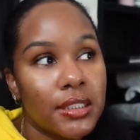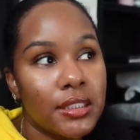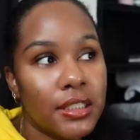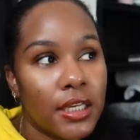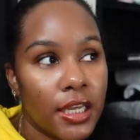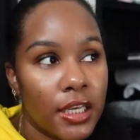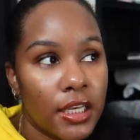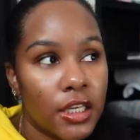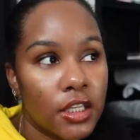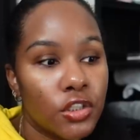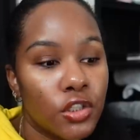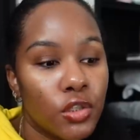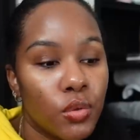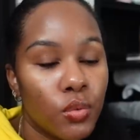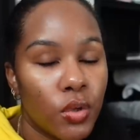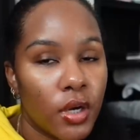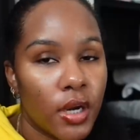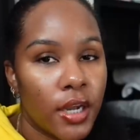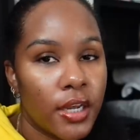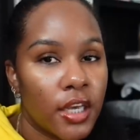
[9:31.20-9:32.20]
take it to
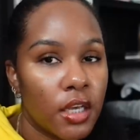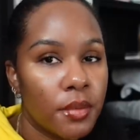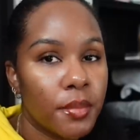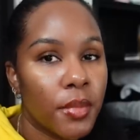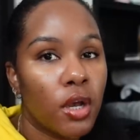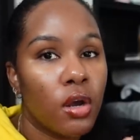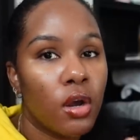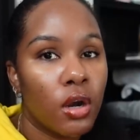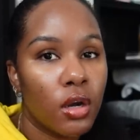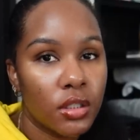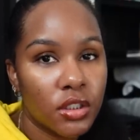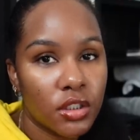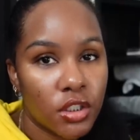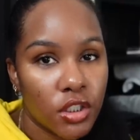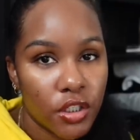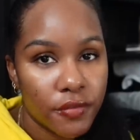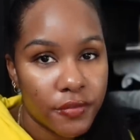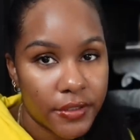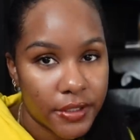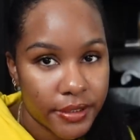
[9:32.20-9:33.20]
where I get my car
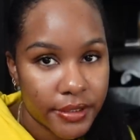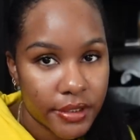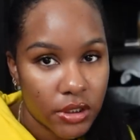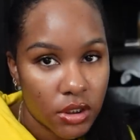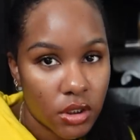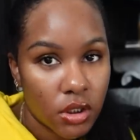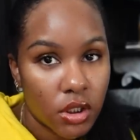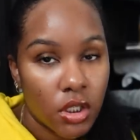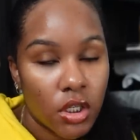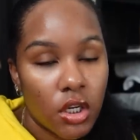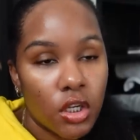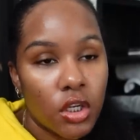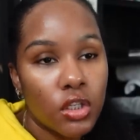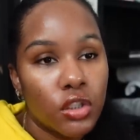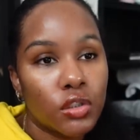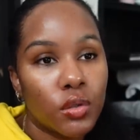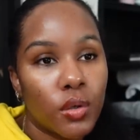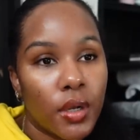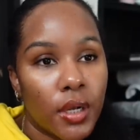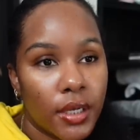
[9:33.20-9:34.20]
serviced
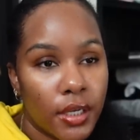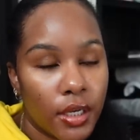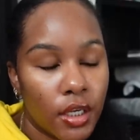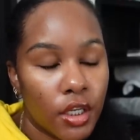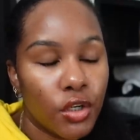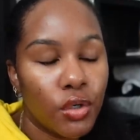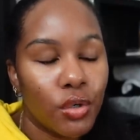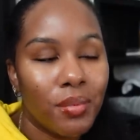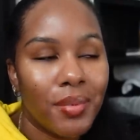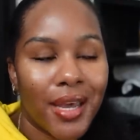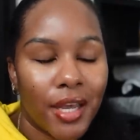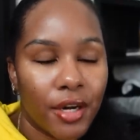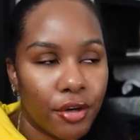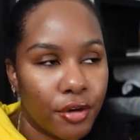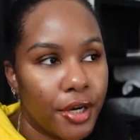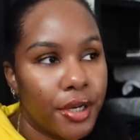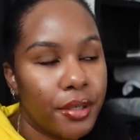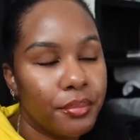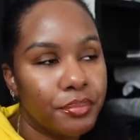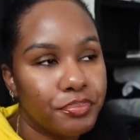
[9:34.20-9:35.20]
so I can get a new
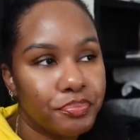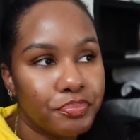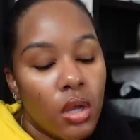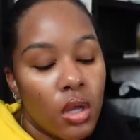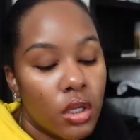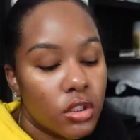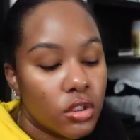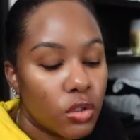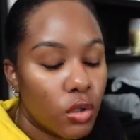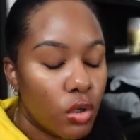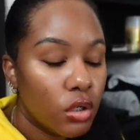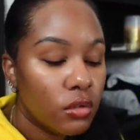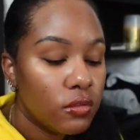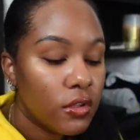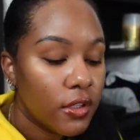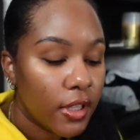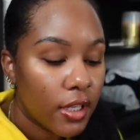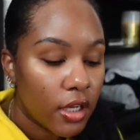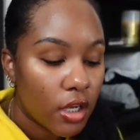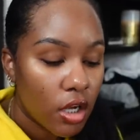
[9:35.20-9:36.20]
battery. So
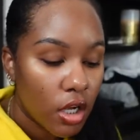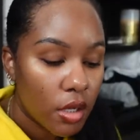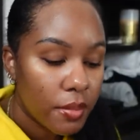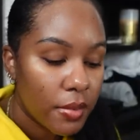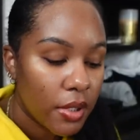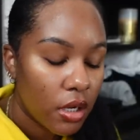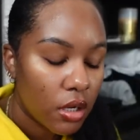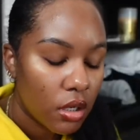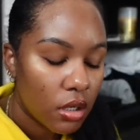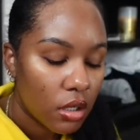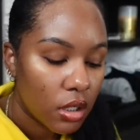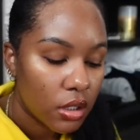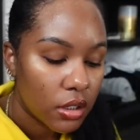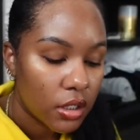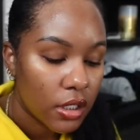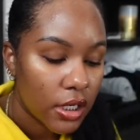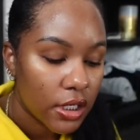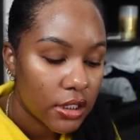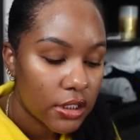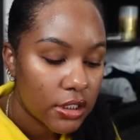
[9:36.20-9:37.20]
hopefully they call me in
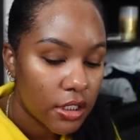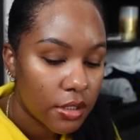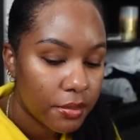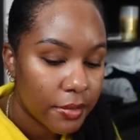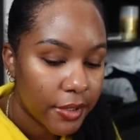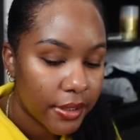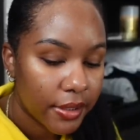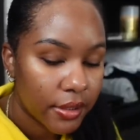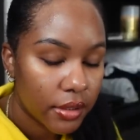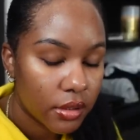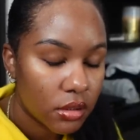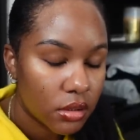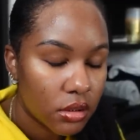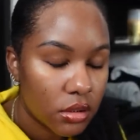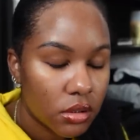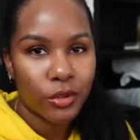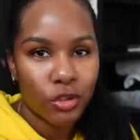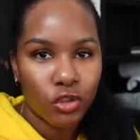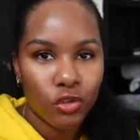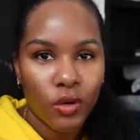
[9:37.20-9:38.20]
the next 10
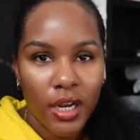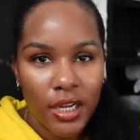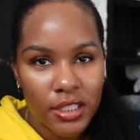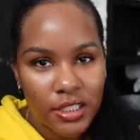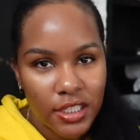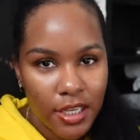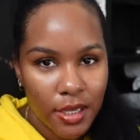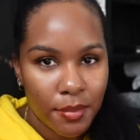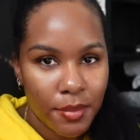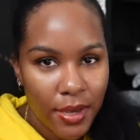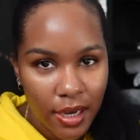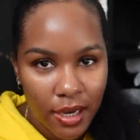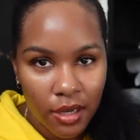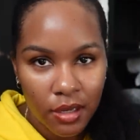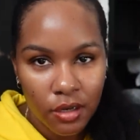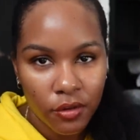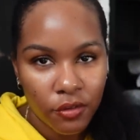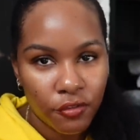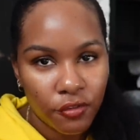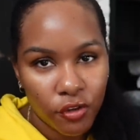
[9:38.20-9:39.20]
minutes. We're trying to get back
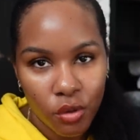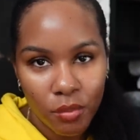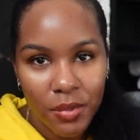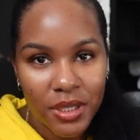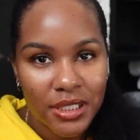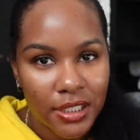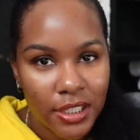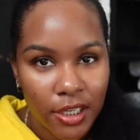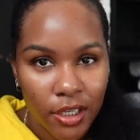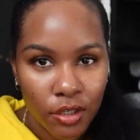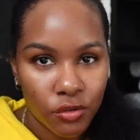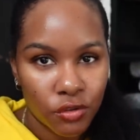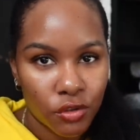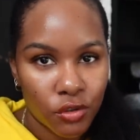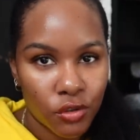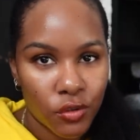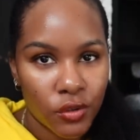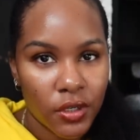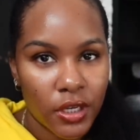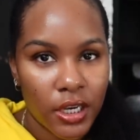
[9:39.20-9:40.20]
in a filming
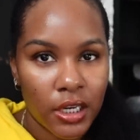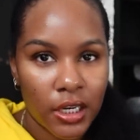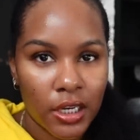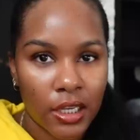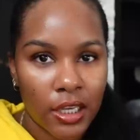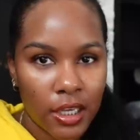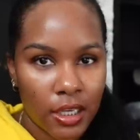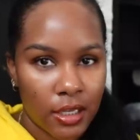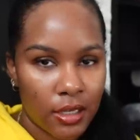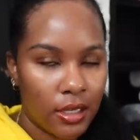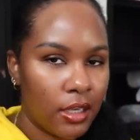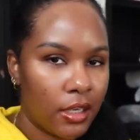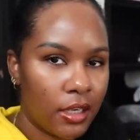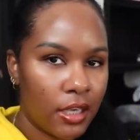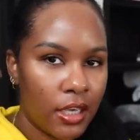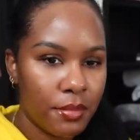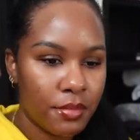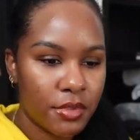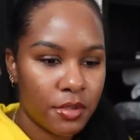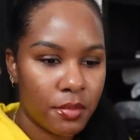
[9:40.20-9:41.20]
schedule and it, it
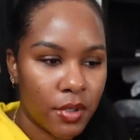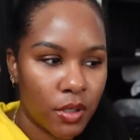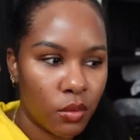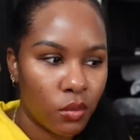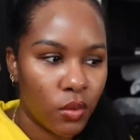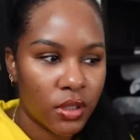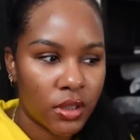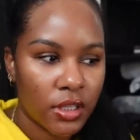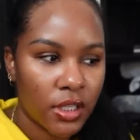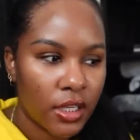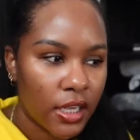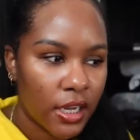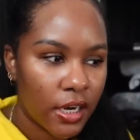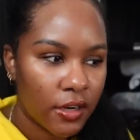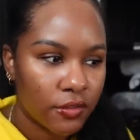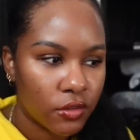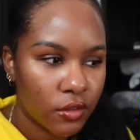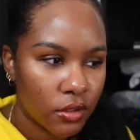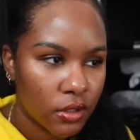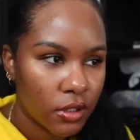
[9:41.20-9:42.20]
keeps being one thing
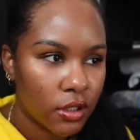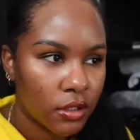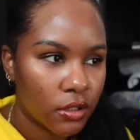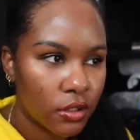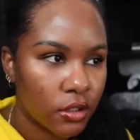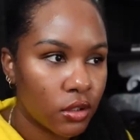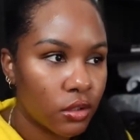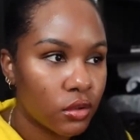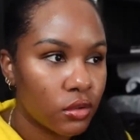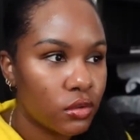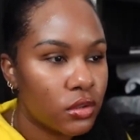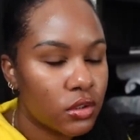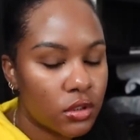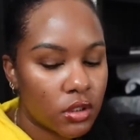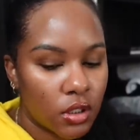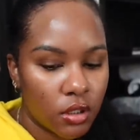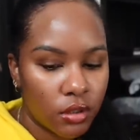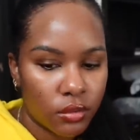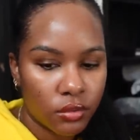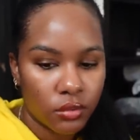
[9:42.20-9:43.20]
after another.
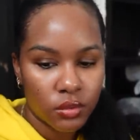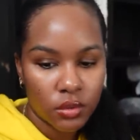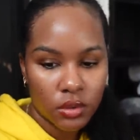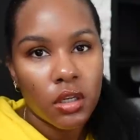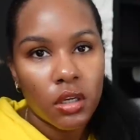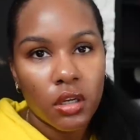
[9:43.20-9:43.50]
So